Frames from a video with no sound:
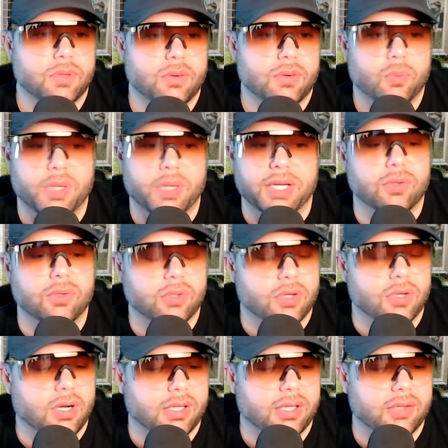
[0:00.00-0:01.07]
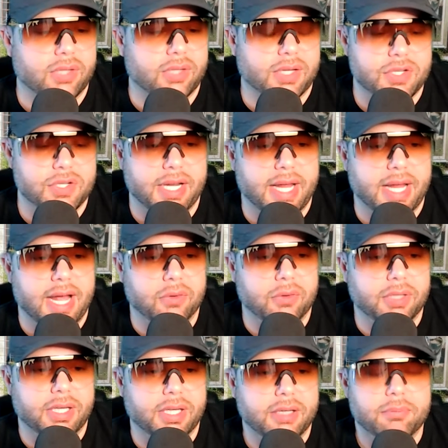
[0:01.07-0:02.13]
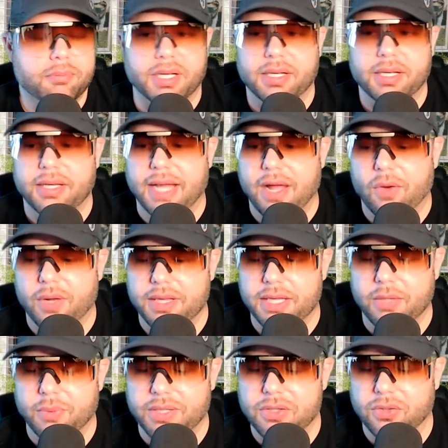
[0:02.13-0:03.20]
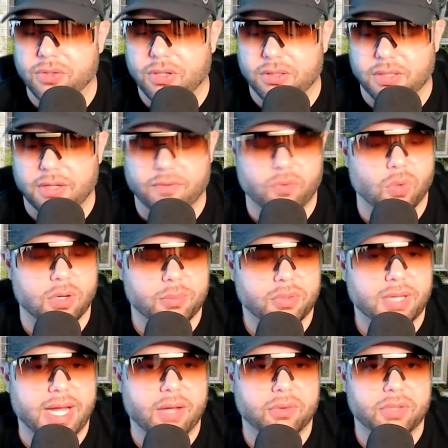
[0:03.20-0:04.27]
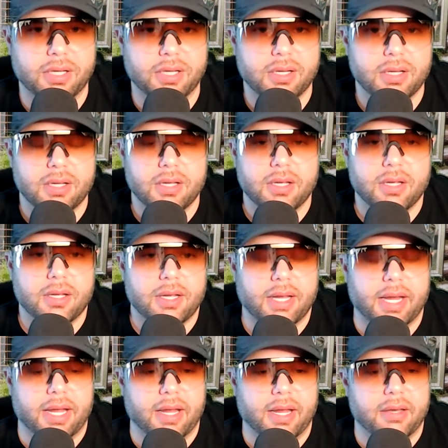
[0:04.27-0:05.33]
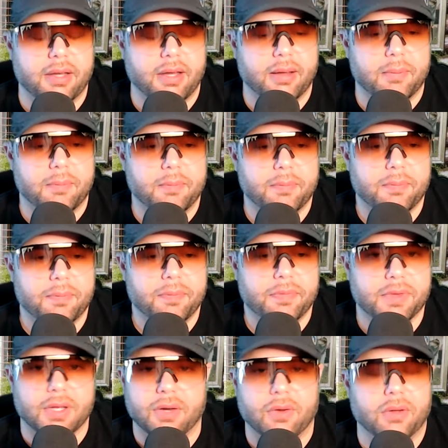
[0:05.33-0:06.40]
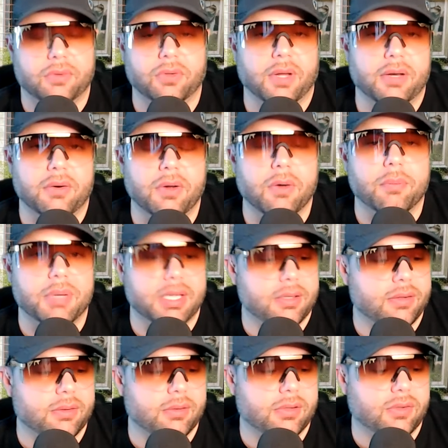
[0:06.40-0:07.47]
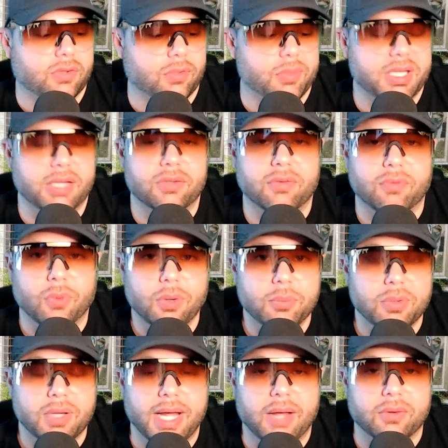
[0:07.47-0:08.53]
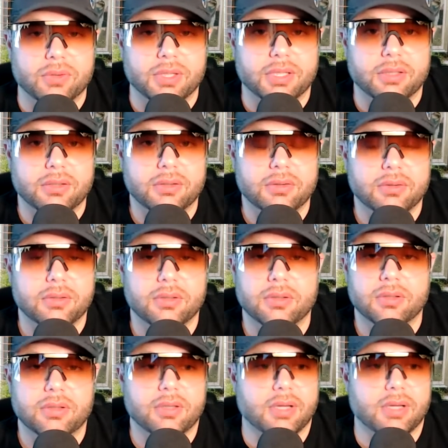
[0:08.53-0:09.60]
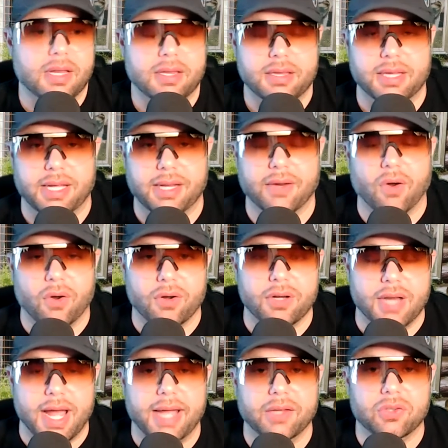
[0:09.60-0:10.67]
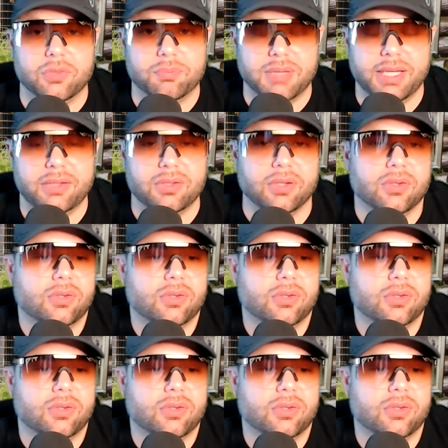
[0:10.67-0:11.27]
We used to call it Section 8 housing, but now I think we just call it affordable housing, and so I don't know. But some of these affordable housing, they are nice places.